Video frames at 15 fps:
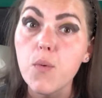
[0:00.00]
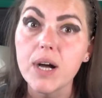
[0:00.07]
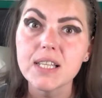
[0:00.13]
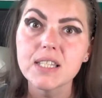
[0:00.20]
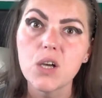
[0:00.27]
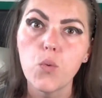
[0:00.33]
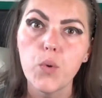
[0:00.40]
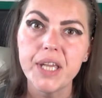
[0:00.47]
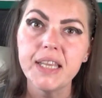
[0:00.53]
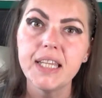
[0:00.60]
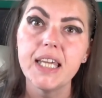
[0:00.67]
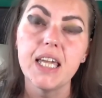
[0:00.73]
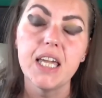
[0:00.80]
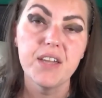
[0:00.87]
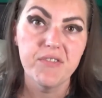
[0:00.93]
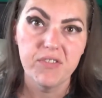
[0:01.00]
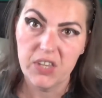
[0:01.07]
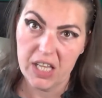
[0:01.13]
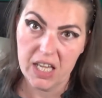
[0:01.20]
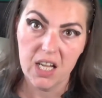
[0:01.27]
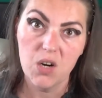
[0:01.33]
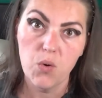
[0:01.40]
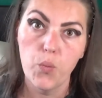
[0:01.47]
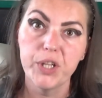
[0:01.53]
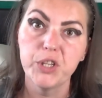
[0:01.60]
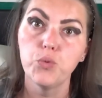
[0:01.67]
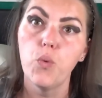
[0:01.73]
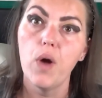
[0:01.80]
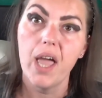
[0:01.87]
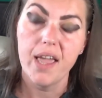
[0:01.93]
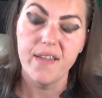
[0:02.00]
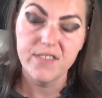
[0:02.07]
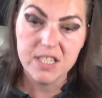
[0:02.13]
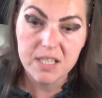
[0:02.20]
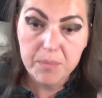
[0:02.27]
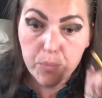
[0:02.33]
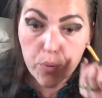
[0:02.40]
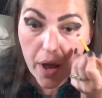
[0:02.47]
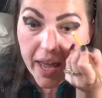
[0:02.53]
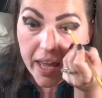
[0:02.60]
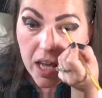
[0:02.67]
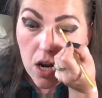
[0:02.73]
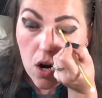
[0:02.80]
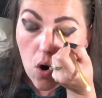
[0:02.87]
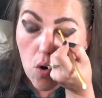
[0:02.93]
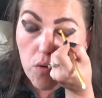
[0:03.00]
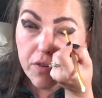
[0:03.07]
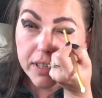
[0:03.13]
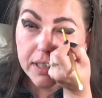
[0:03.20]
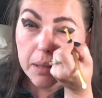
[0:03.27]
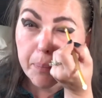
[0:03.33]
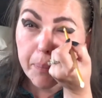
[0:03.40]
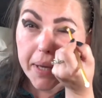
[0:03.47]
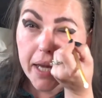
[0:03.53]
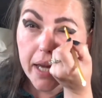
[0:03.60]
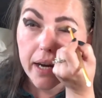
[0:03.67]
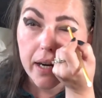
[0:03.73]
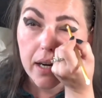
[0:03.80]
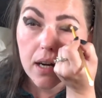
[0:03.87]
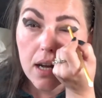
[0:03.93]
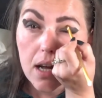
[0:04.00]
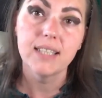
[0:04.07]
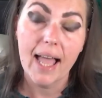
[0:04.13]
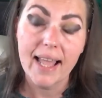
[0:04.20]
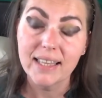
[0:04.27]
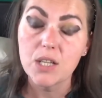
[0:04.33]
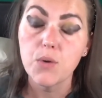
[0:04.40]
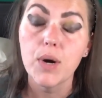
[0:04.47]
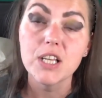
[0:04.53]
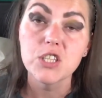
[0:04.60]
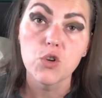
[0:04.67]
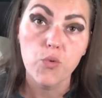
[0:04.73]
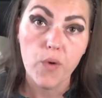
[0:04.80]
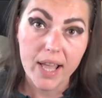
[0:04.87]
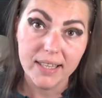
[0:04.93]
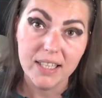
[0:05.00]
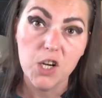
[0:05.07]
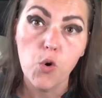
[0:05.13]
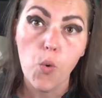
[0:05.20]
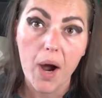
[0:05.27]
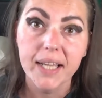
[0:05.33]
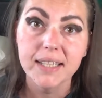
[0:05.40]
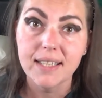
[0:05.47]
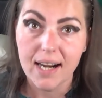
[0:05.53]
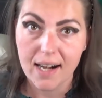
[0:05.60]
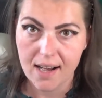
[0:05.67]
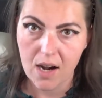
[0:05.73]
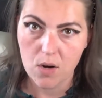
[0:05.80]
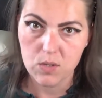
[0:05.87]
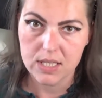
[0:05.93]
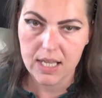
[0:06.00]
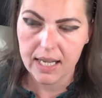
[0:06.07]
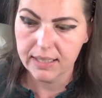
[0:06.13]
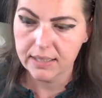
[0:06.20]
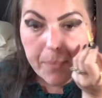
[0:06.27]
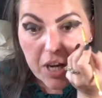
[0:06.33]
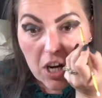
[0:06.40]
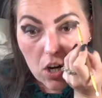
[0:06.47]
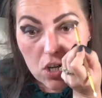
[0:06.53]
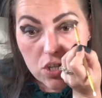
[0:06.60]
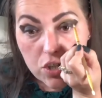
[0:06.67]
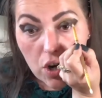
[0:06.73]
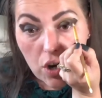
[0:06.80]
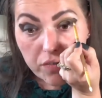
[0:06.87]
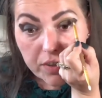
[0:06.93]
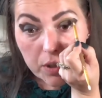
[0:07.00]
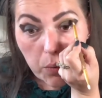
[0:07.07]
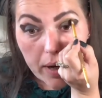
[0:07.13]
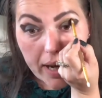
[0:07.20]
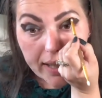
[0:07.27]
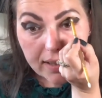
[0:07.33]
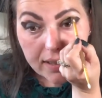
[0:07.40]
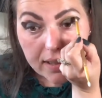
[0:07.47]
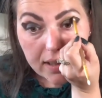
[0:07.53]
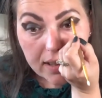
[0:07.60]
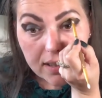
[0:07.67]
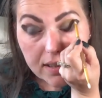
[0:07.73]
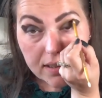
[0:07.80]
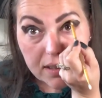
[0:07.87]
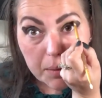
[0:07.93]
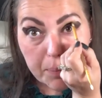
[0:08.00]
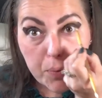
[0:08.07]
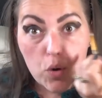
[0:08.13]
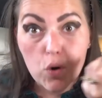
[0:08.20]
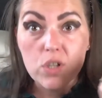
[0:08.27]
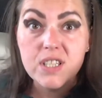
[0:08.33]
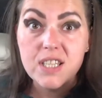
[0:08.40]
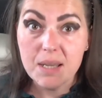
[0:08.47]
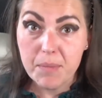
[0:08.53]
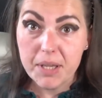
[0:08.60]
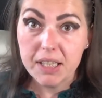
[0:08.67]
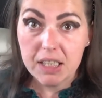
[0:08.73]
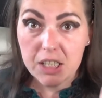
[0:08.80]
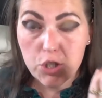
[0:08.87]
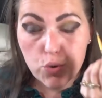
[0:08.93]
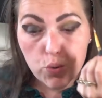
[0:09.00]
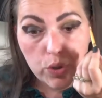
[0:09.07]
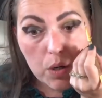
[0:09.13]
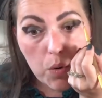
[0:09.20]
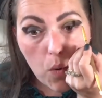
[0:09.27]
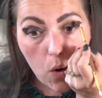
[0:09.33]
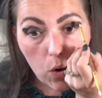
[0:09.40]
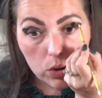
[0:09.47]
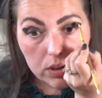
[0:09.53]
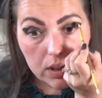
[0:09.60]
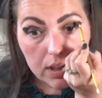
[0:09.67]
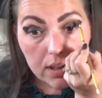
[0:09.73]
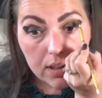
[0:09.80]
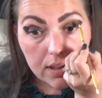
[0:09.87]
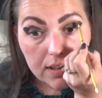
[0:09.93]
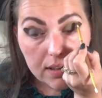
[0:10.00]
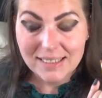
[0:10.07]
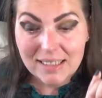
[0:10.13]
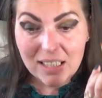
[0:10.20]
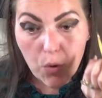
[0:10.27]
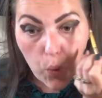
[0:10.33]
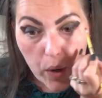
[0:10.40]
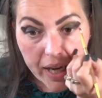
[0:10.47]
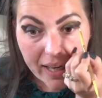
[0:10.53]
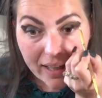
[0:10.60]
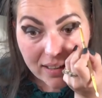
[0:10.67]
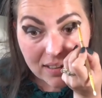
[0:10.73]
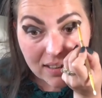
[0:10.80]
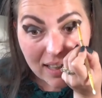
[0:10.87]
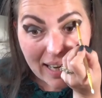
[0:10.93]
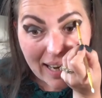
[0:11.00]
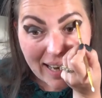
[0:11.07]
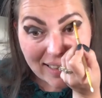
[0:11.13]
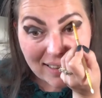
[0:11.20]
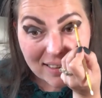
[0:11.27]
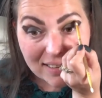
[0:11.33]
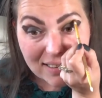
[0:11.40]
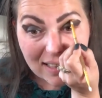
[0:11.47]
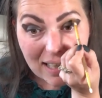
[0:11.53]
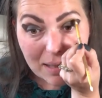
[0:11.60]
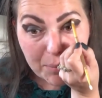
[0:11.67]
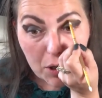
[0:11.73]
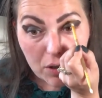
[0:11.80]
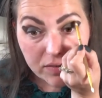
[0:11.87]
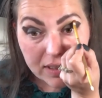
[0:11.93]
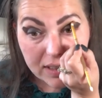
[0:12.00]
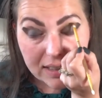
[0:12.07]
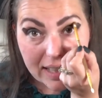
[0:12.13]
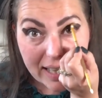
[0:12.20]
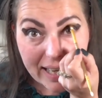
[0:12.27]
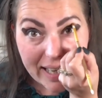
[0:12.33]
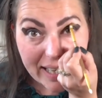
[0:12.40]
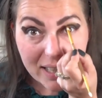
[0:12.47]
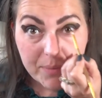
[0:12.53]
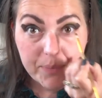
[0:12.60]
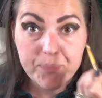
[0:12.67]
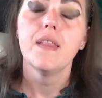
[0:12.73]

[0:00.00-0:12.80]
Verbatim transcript: was a windy evening with waves breaking over the pier, and it was already quite dark outside. Because of the weather, the proximity to the water, the wind and the time of the day,